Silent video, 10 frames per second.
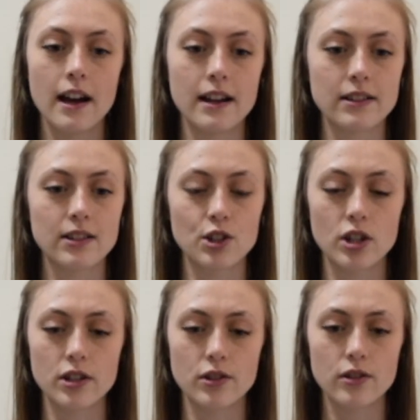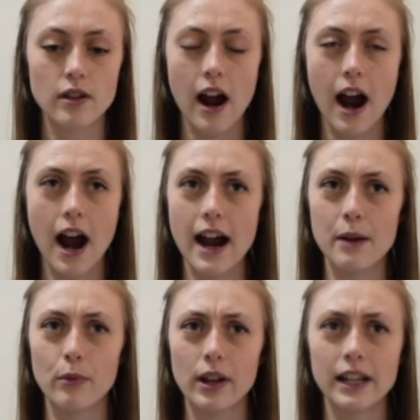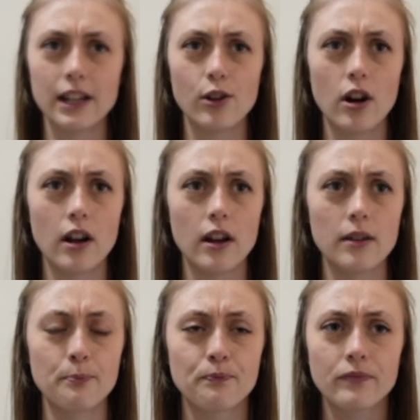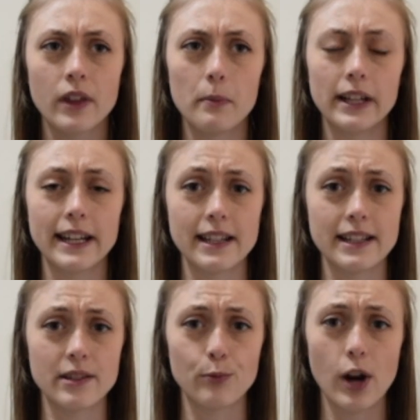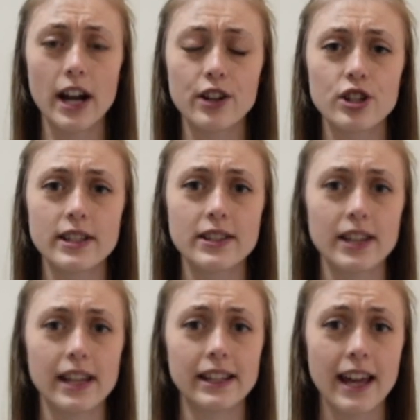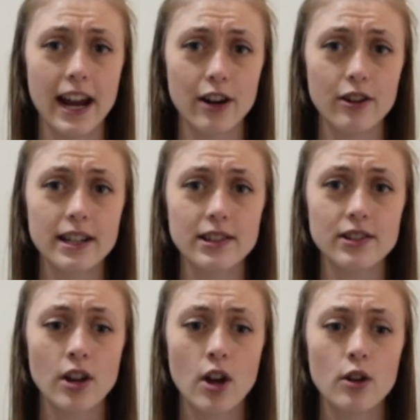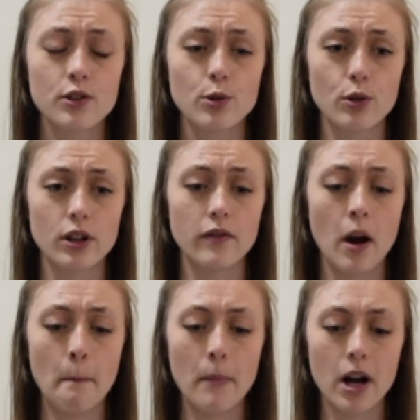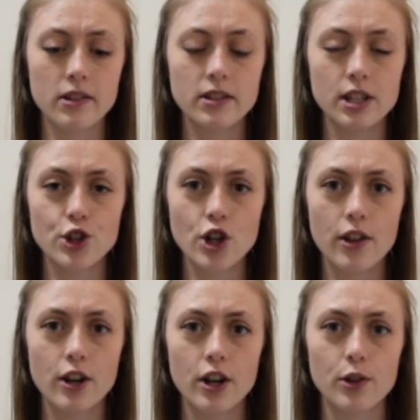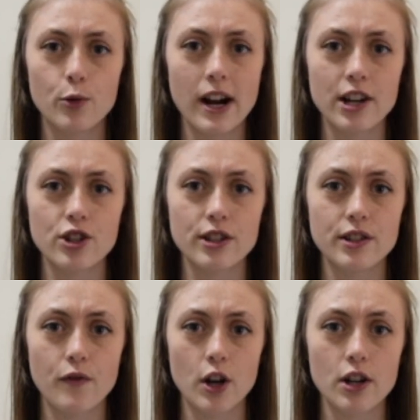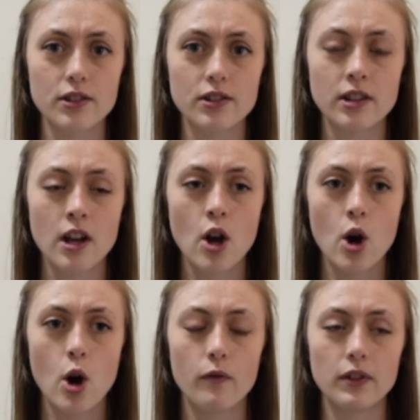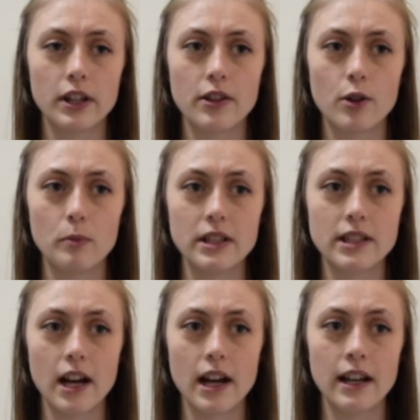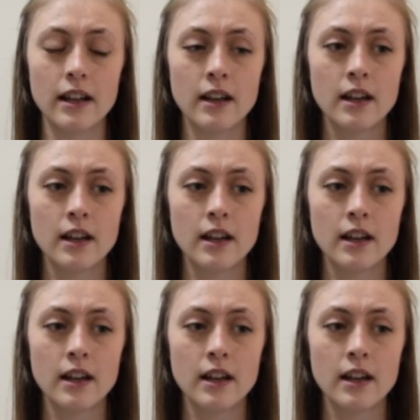such as I'm planning on planting some radishes and carrots sort of amongst each other. The radishes first, hopefully they'll be done